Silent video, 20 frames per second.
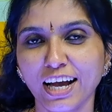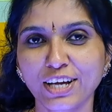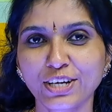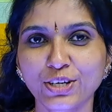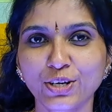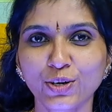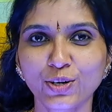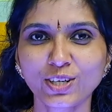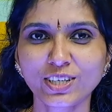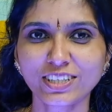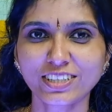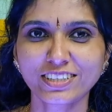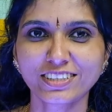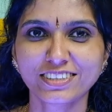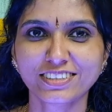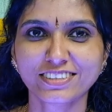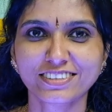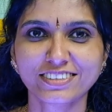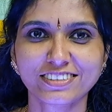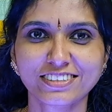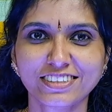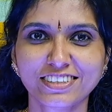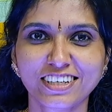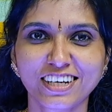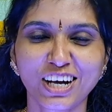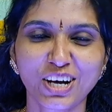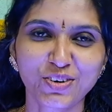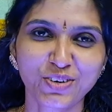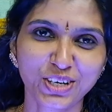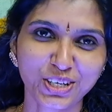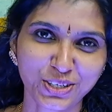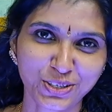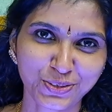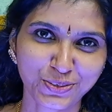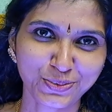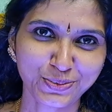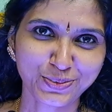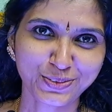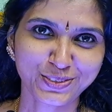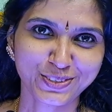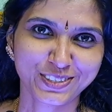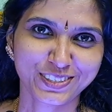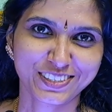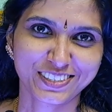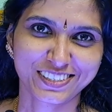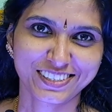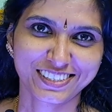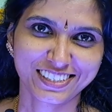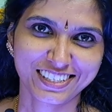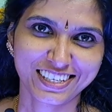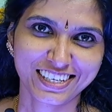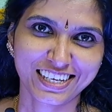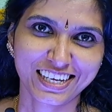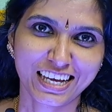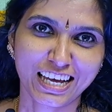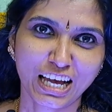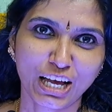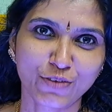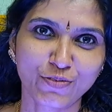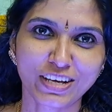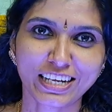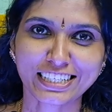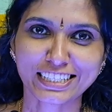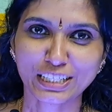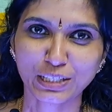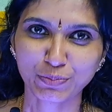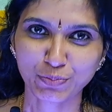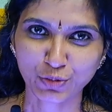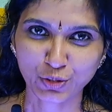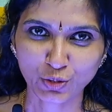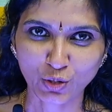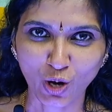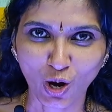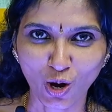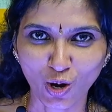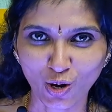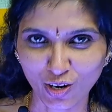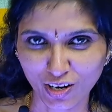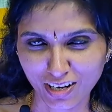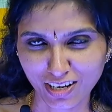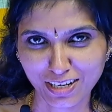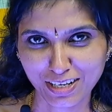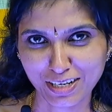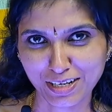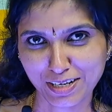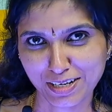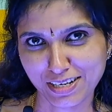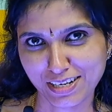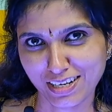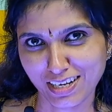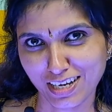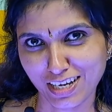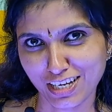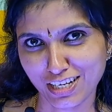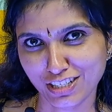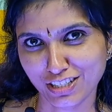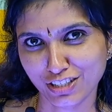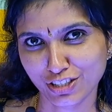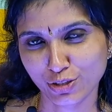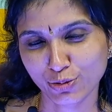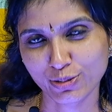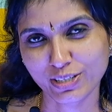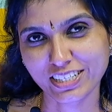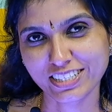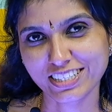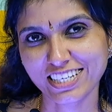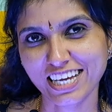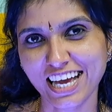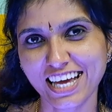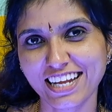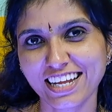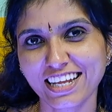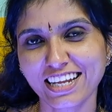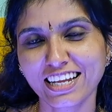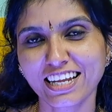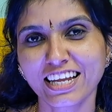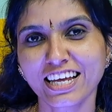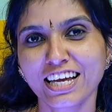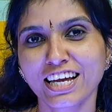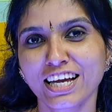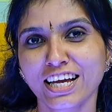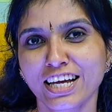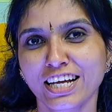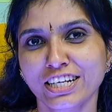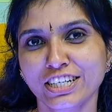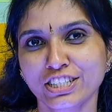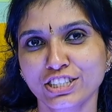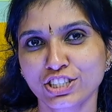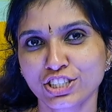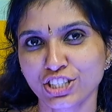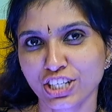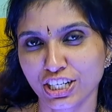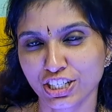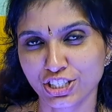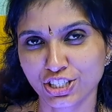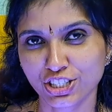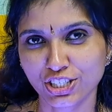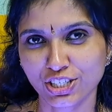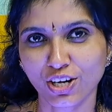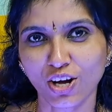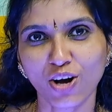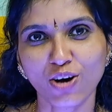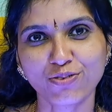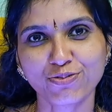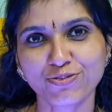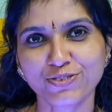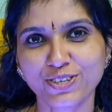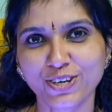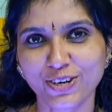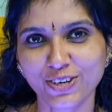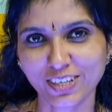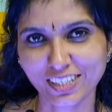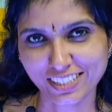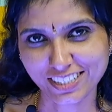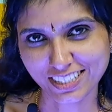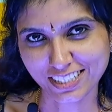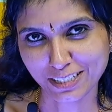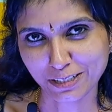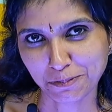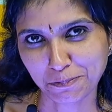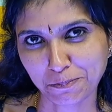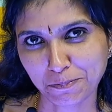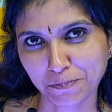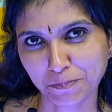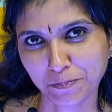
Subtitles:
Hi all, how are you? I welcome you all to the channel Treasure of Knowledge.